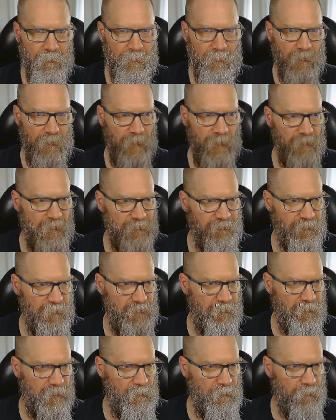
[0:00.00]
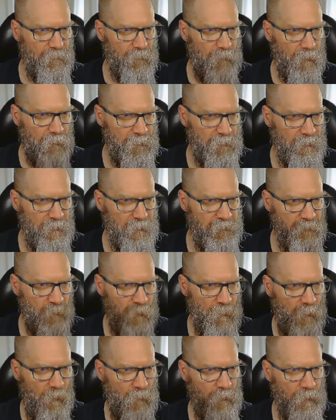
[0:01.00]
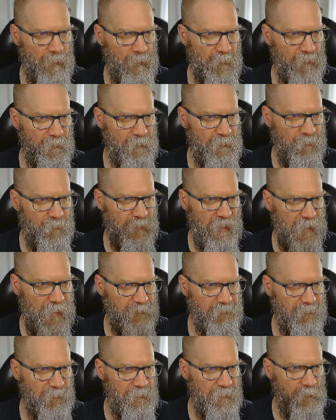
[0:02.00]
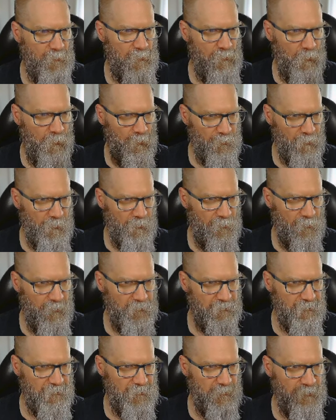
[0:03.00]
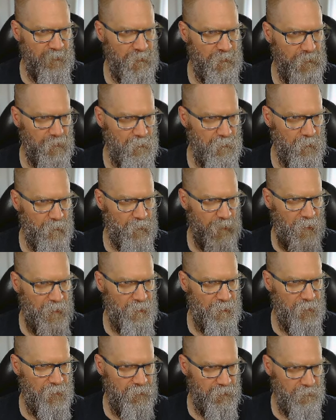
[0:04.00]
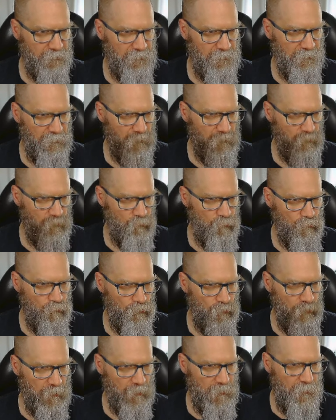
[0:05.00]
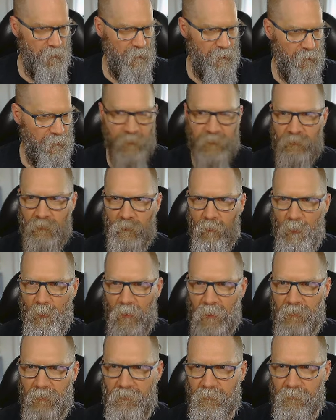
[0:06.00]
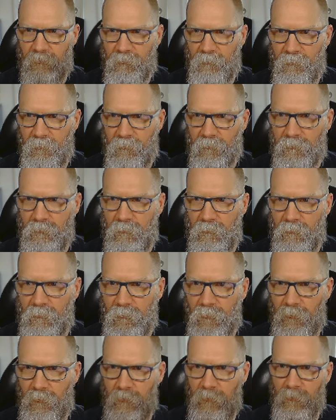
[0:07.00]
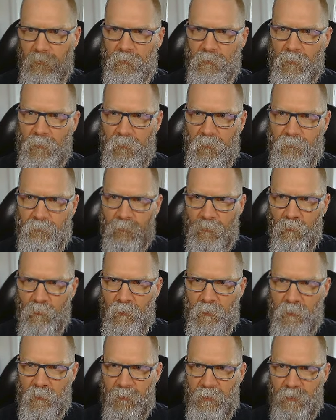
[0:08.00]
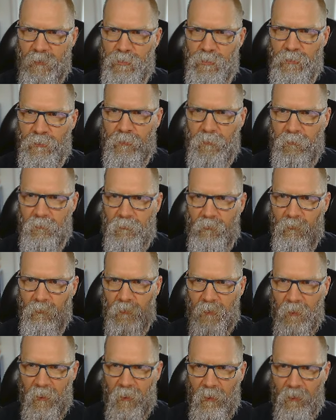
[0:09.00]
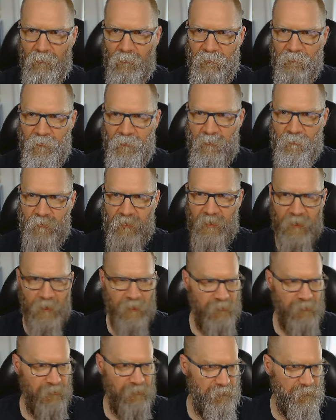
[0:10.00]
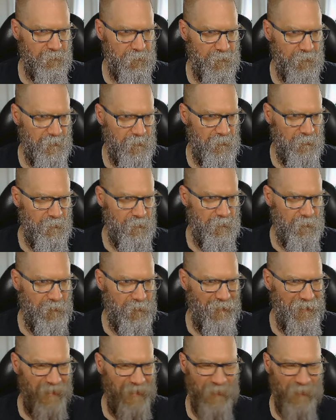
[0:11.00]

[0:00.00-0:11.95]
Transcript: And let's continue through our list. We won't worry about capacity. We won't worry about CPU, credit. This we do want. Okay, so we want to make sure that we have EBS. And I don't